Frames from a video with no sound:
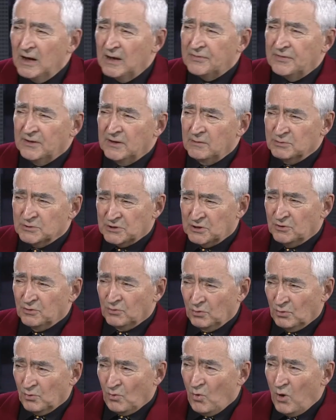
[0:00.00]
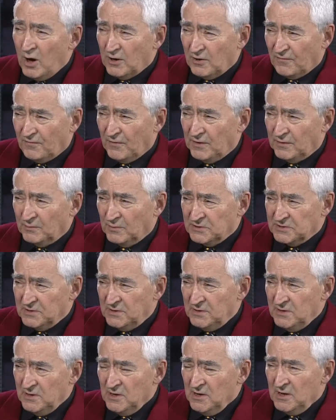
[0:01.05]
I think he was going to do the waterfront, wasn't
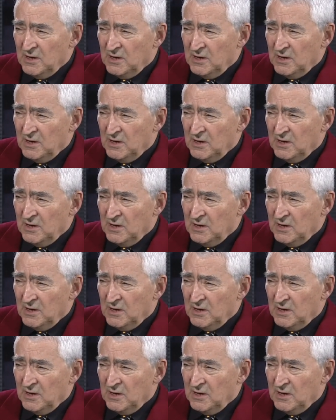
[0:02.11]
he? He